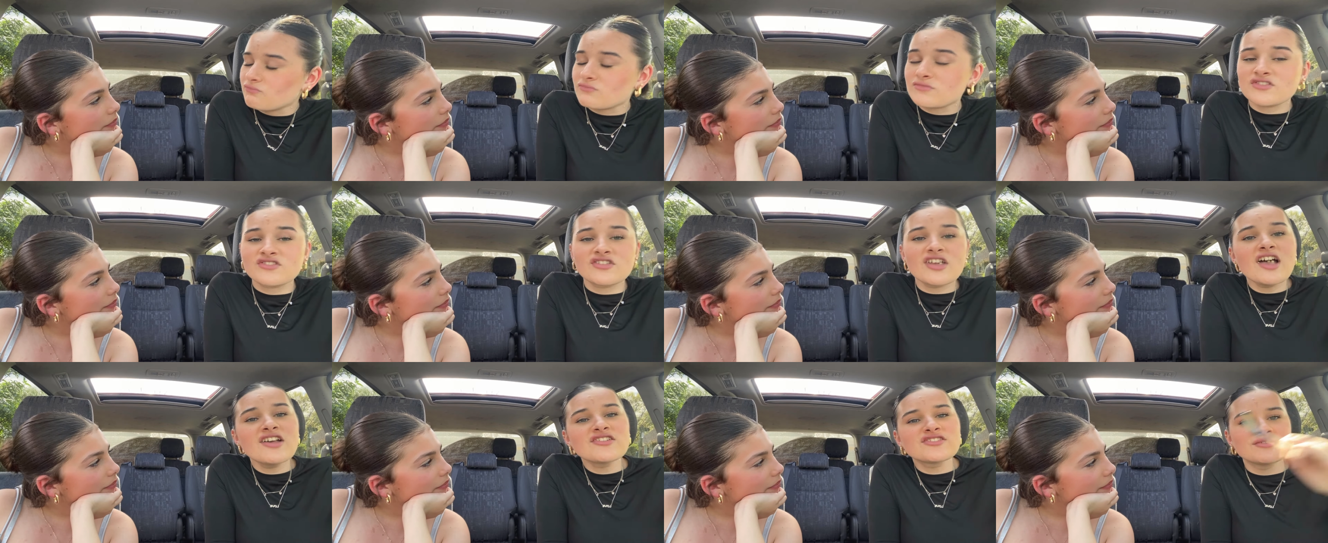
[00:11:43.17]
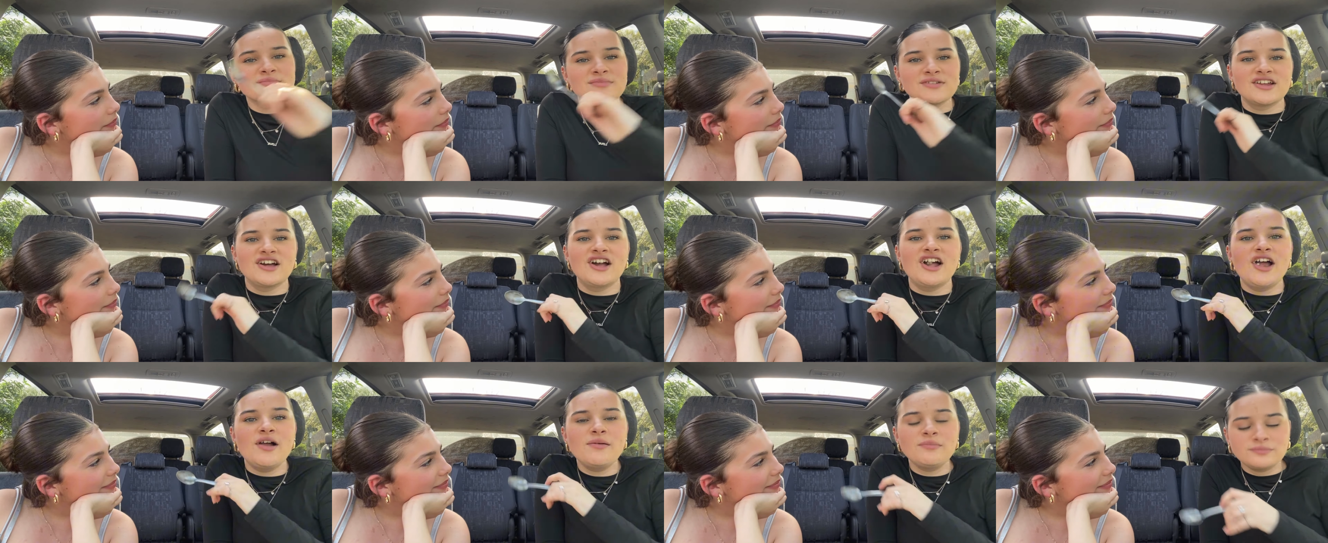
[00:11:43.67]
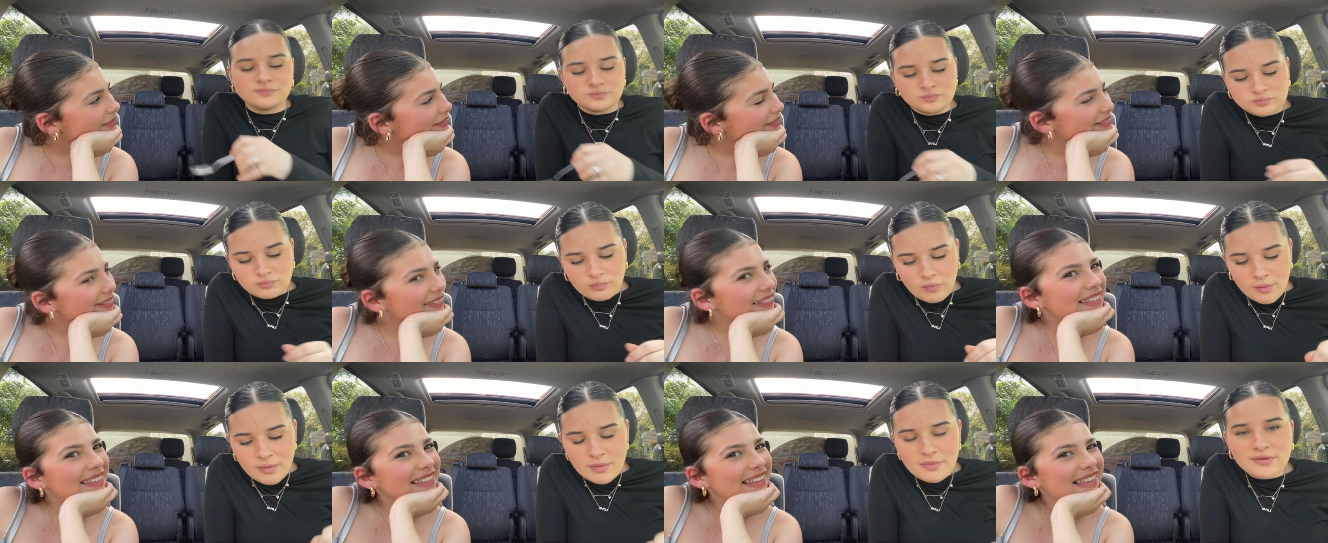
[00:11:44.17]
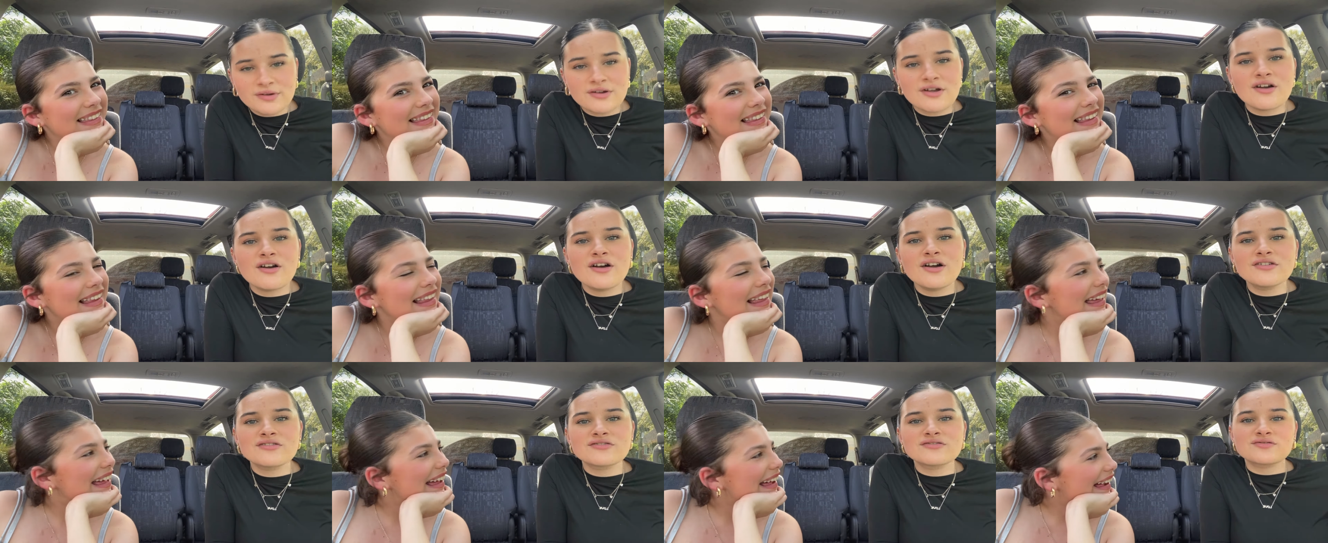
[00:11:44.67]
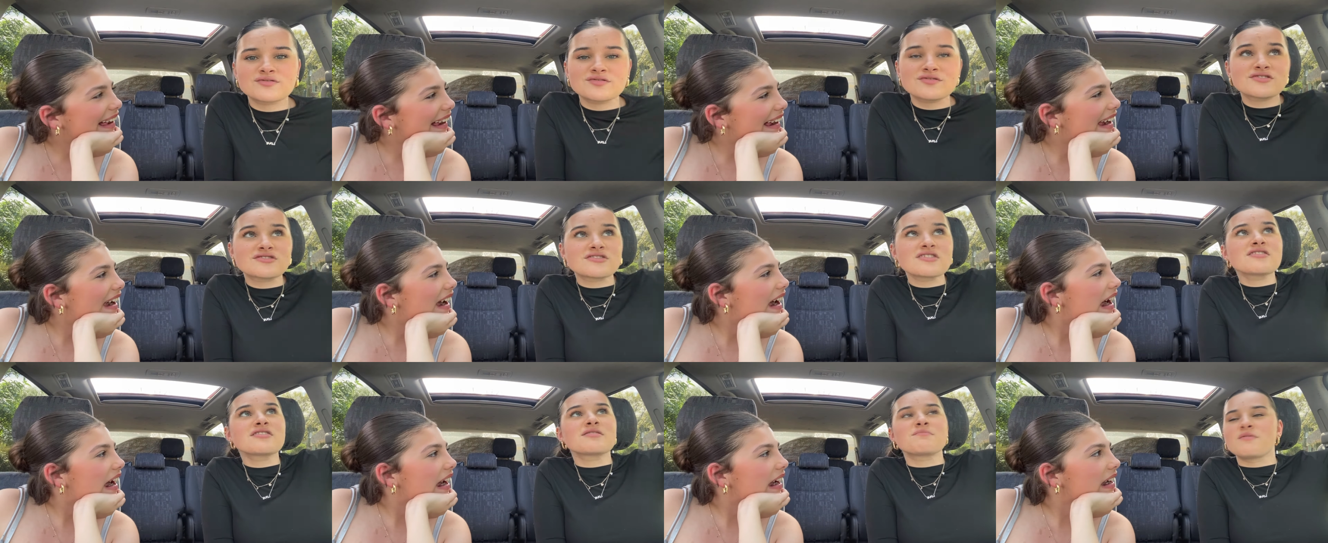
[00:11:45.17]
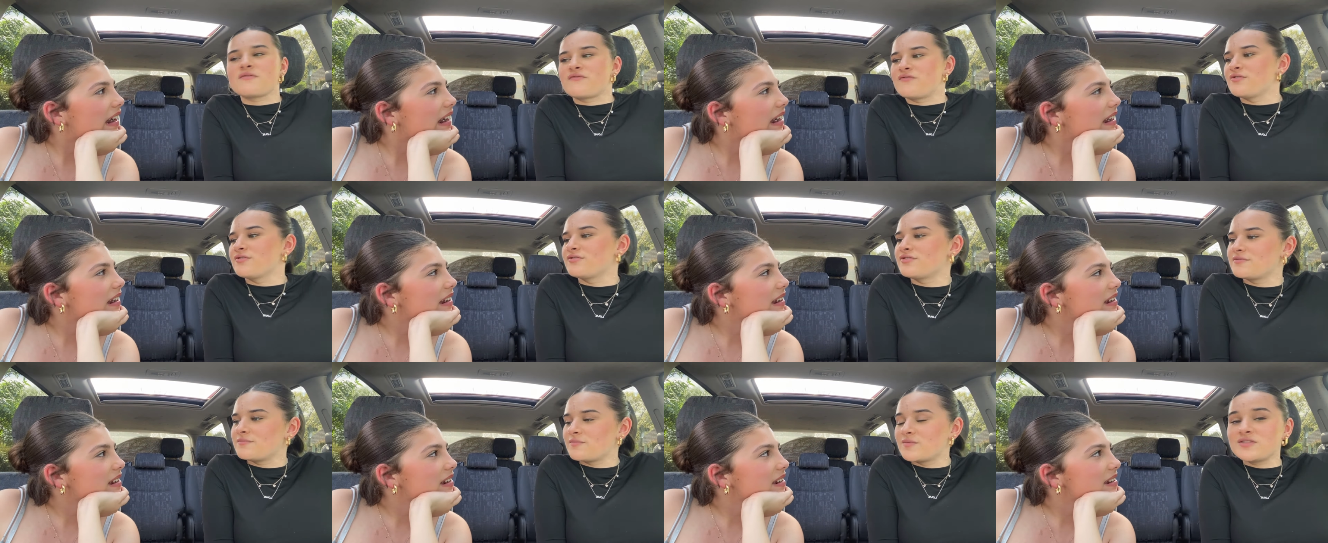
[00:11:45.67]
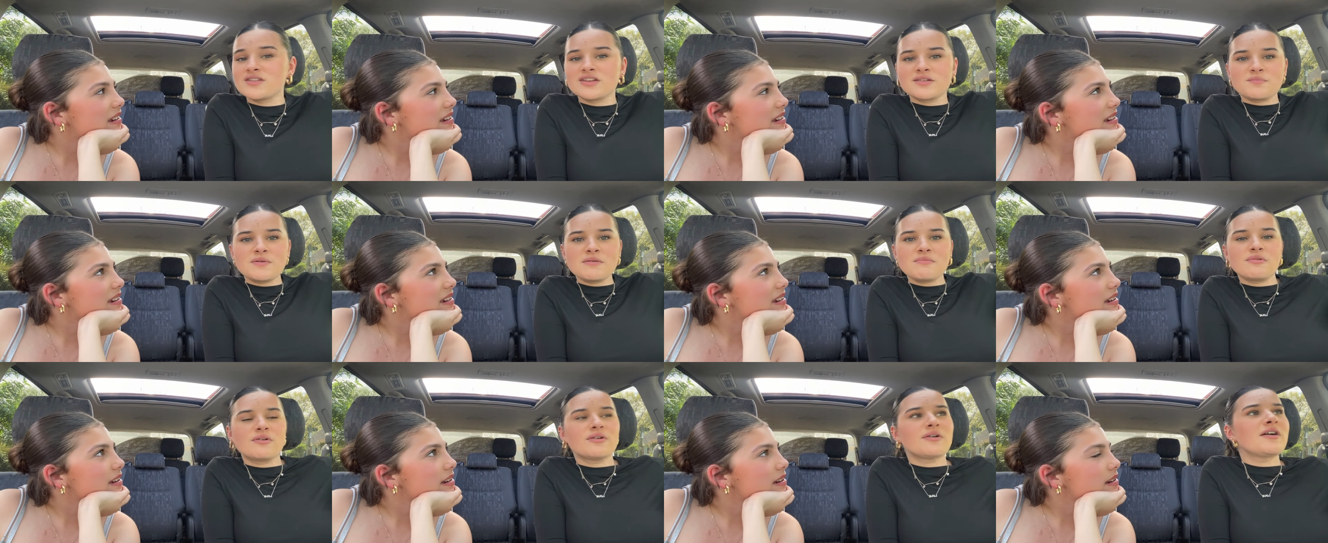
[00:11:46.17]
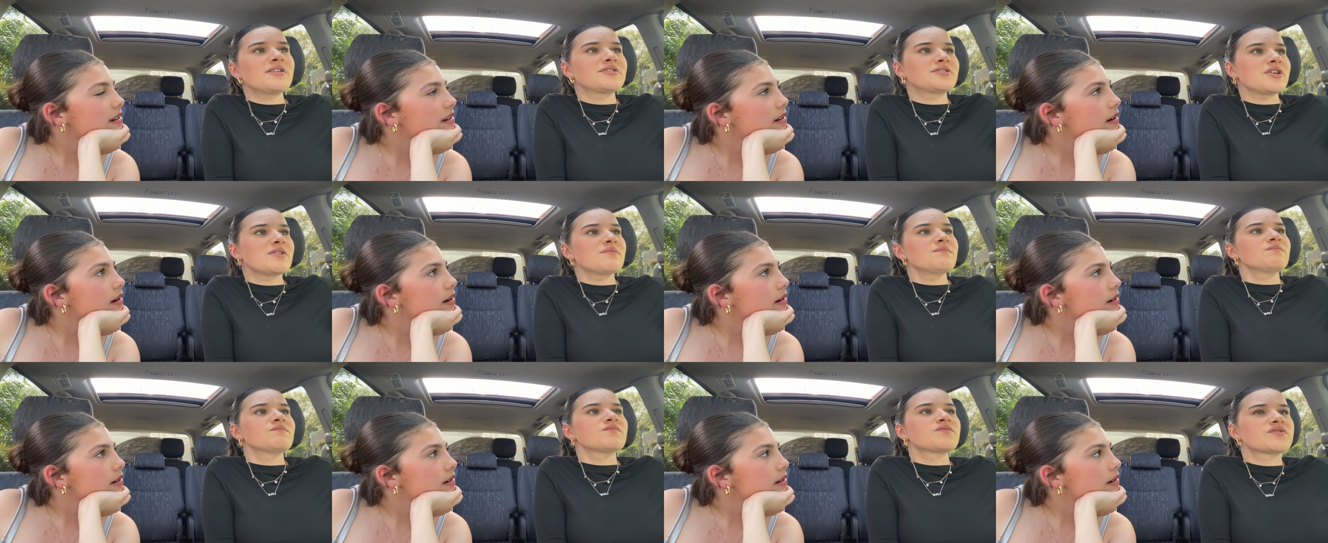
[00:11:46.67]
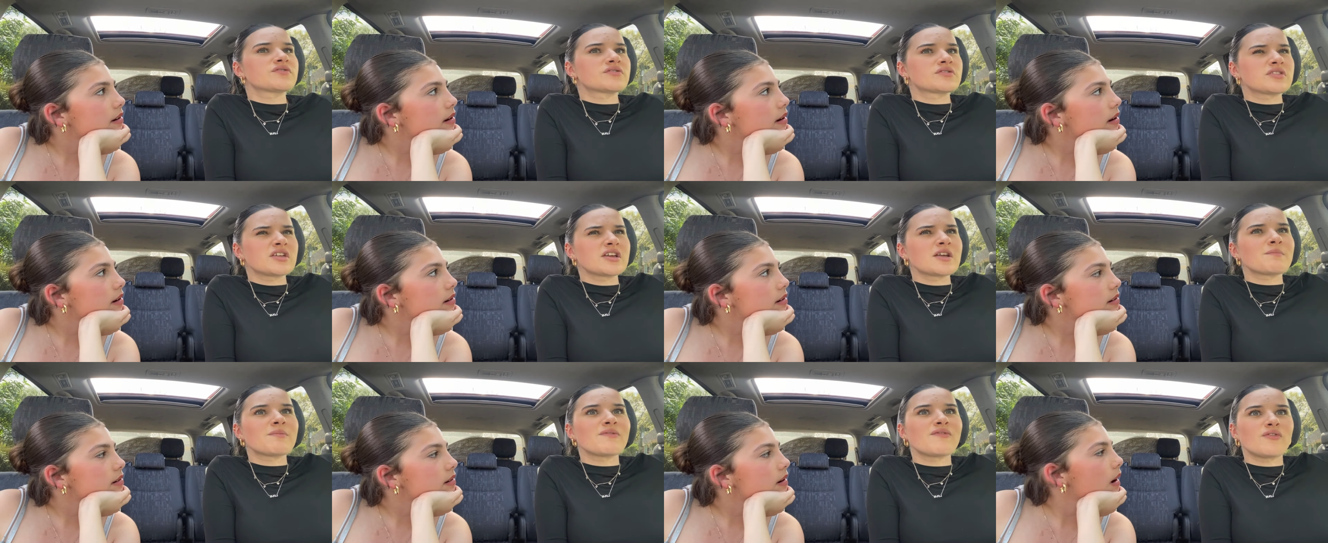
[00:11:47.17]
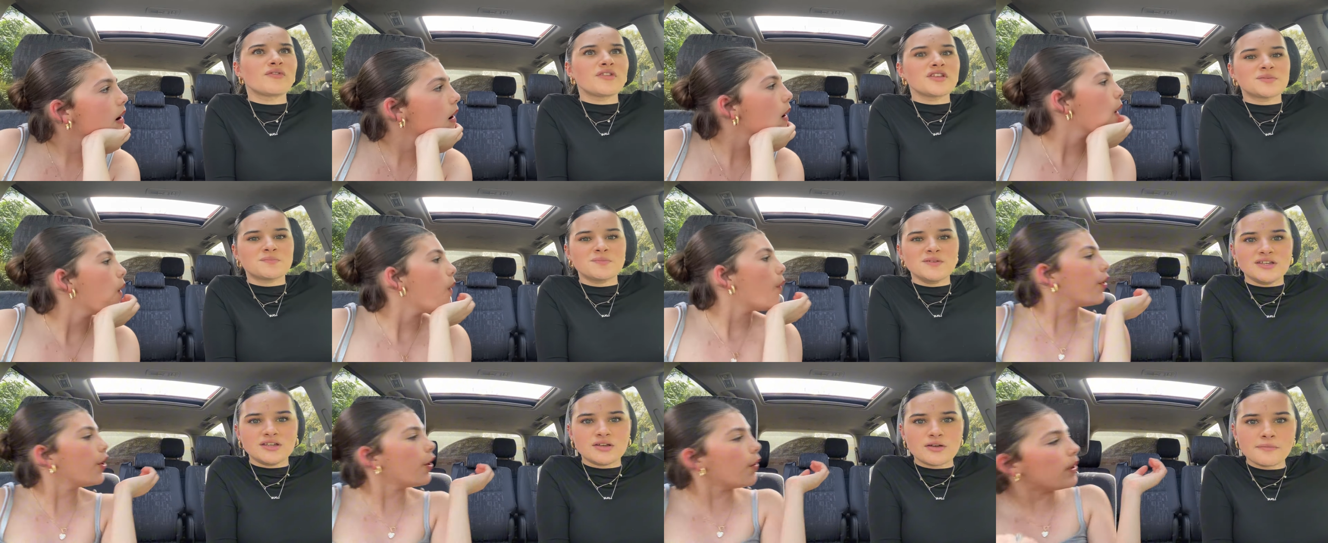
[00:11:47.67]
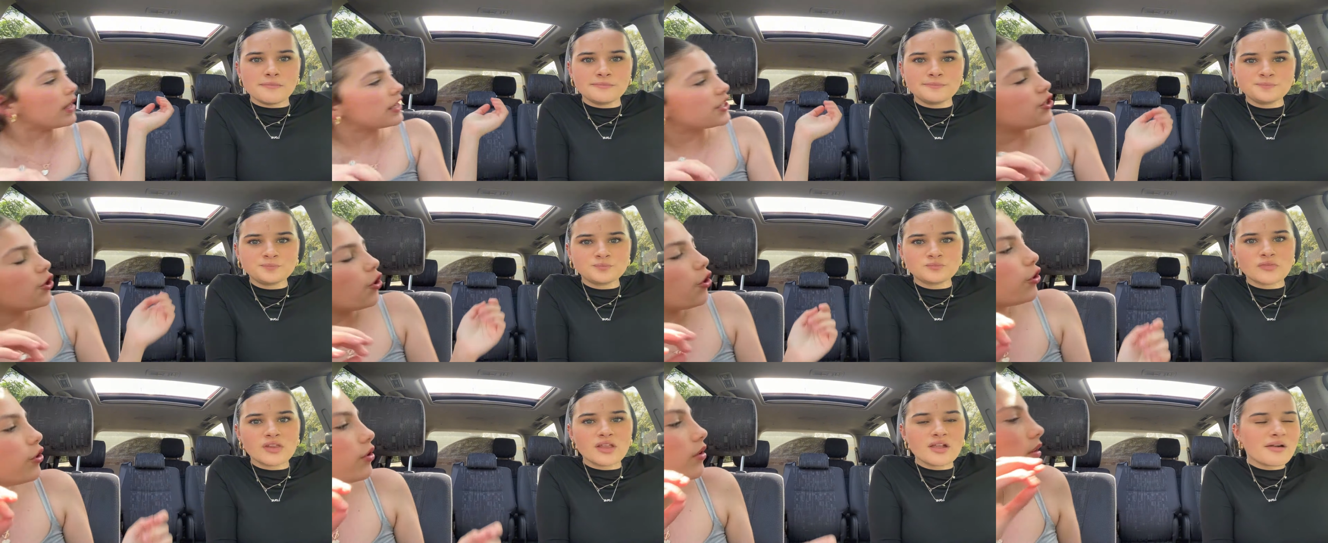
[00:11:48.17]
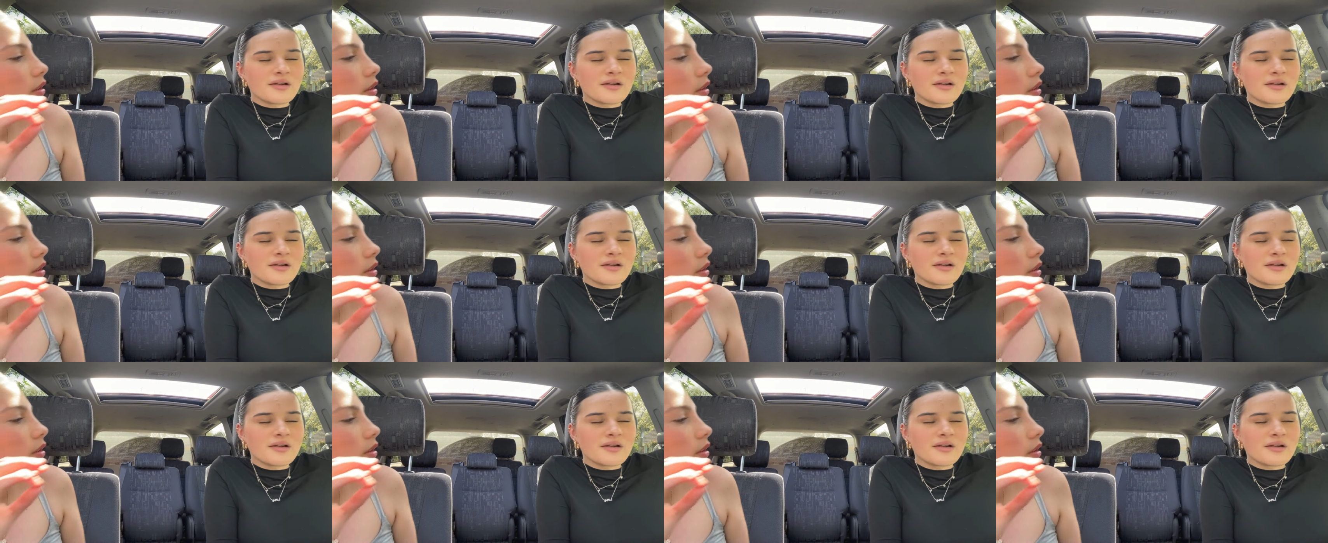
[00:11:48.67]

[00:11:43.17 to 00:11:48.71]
Speaker 1: That's something I hate. People can't think before when they people don't think before they speak. Well, no, it's not.